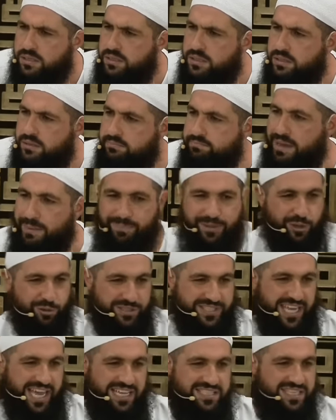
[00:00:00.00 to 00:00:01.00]
But
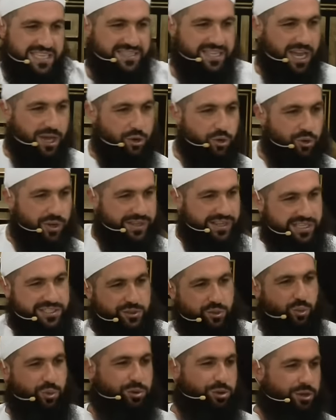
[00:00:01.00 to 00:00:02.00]
because he has a taru and there's
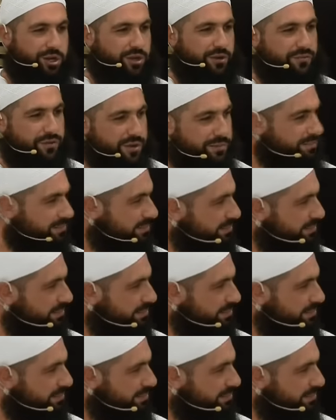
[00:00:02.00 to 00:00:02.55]
two, three of them,